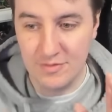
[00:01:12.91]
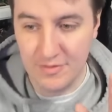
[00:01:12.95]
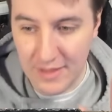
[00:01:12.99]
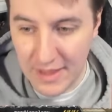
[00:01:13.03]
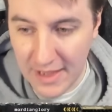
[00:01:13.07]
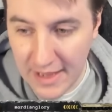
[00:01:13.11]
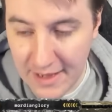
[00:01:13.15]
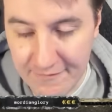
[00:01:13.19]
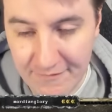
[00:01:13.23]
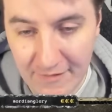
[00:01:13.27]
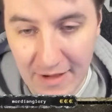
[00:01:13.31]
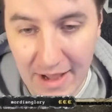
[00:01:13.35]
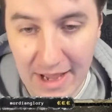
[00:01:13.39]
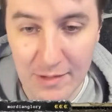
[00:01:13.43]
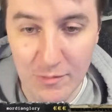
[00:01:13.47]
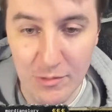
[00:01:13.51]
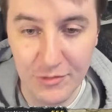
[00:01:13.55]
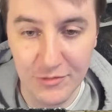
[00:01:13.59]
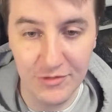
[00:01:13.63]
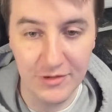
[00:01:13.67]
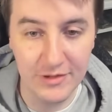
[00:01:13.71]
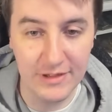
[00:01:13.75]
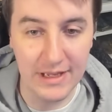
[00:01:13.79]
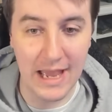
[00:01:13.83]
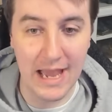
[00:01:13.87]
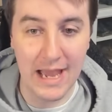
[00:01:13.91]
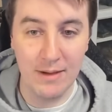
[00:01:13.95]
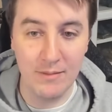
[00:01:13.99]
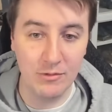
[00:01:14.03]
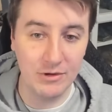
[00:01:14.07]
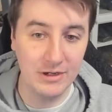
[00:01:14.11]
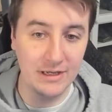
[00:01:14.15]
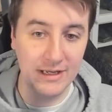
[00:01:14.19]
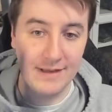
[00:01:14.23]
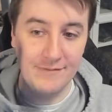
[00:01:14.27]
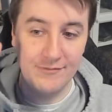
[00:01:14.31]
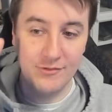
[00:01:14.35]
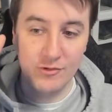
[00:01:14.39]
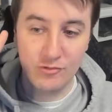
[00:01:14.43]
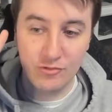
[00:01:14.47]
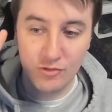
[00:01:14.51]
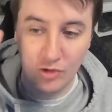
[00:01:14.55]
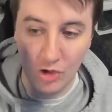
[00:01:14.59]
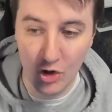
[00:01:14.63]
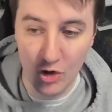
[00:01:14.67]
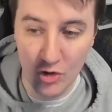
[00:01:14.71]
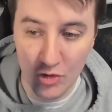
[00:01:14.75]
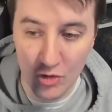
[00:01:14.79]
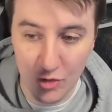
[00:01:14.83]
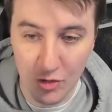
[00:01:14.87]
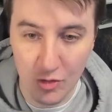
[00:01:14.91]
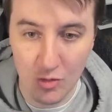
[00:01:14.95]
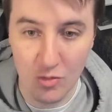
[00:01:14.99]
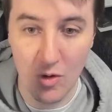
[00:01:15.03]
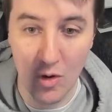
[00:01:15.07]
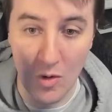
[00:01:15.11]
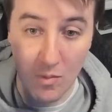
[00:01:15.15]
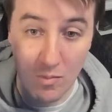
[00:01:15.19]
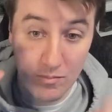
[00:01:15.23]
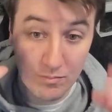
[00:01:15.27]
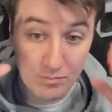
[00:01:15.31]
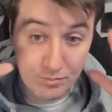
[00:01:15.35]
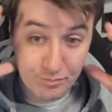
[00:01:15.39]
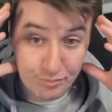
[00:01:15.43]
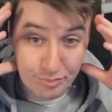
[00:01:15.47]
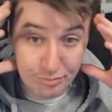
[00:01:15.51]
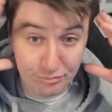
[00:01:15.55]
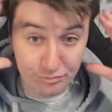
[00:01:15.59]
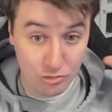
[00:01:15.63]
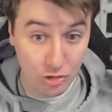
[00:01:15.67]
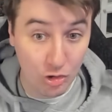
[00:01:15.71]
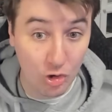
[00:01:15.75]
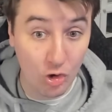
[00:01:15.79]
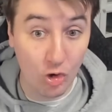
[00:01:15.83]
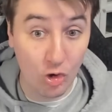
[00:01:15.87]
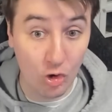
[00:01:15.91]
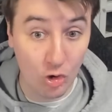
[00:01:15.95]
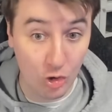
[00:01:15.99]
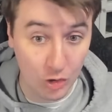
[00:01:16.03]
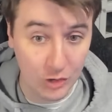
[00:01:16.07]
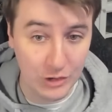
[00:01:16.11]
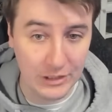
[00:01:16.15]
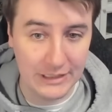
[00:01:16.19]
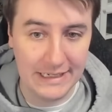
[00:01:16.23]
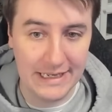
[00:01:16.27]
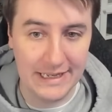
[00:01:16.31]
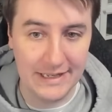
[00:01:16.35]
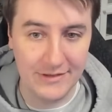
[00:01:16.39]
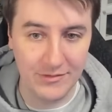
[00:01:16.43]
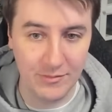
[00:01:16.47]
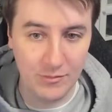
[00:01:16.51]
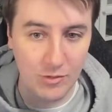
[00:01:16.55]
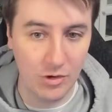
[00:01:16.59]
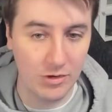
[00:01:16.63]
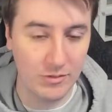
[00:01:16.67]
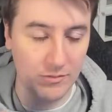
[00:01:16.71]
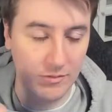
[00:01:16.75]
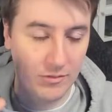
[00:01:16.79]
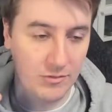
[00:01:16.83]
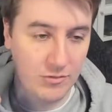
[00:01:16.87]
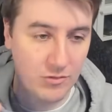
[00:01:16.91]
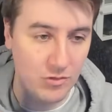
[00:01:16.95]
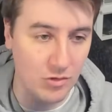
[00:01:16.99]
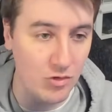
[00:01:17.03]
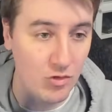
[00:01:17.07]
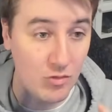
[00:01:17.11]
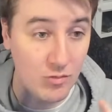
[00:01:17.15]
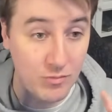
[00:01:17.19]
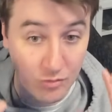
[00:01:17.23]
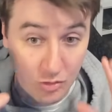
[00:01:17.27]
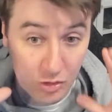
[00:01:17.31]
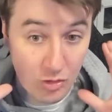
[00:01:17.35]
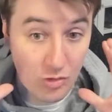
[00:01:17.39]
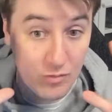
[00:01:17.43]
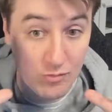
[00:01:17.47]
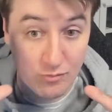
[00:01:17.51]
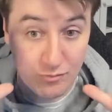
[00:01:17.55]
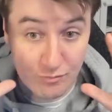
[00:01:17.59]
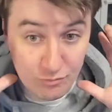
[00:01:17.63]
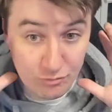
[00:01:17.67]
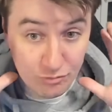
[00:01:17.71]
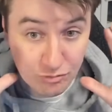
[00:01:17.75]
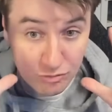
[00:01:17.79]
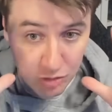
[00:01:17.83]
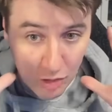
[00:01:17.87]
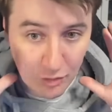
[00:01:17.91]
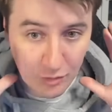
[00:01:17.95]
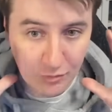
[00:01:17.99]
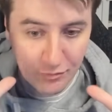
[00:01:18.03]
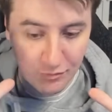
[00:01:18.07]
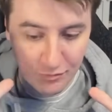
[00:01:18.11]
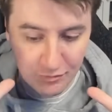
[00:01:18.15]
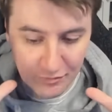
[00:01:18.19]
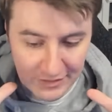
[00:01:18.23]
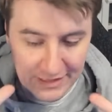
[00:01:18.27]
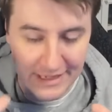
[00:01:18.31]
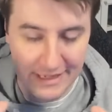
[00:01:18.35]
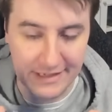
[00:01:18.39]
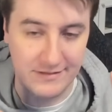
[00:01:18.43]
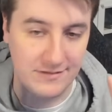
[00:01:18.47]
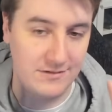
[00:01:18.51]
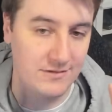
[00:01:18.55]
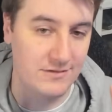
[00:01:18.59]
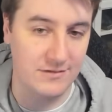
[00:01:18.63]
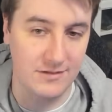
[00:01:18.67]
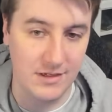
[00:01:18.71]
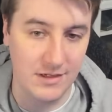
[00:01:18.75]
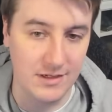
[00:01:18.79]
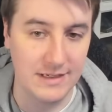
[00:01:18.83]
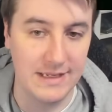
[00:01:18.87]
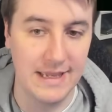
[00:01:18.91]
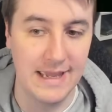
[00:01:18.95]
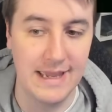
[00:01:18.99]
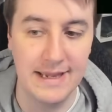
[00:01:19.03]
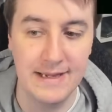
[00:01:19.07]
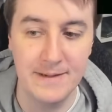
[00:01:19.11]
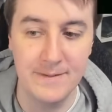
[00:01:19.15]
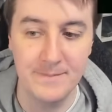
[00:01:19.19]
I'm going to give you two broad lists. I'm not two rough lists, okay?